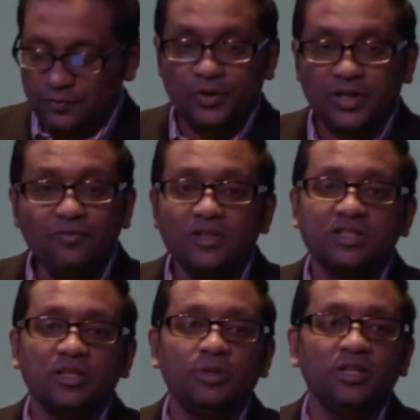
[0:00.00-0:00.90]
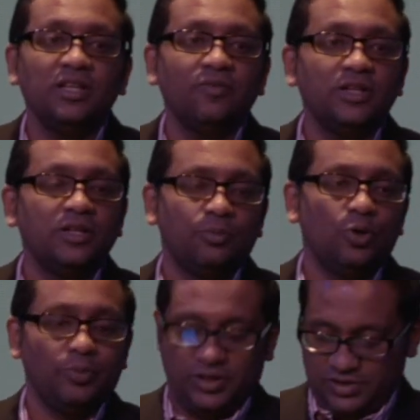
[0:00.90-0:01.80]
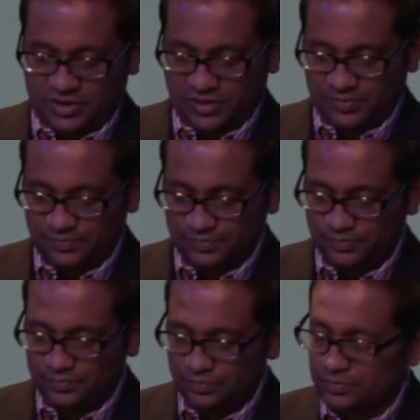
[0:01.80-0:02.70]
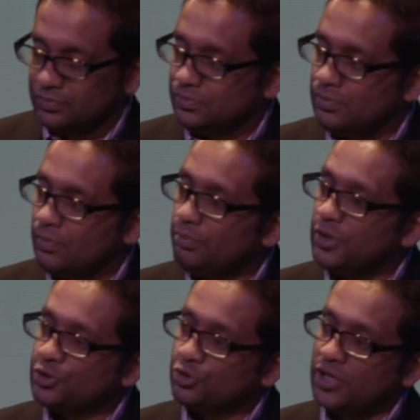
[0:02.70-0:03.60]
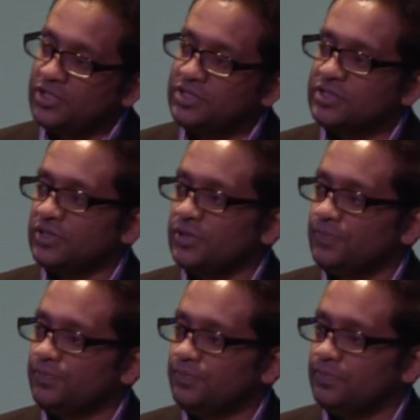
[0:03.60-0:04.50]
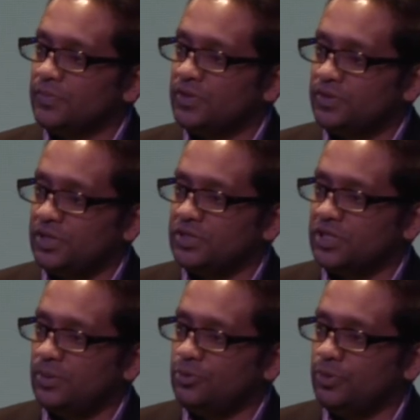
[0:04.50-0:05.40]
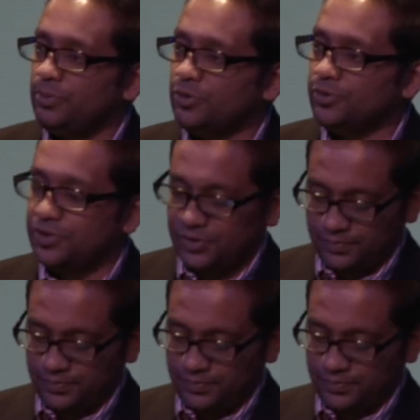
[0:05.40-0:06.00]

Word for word: Forgiveness can be given in a moment, but trust takes time to rebuild.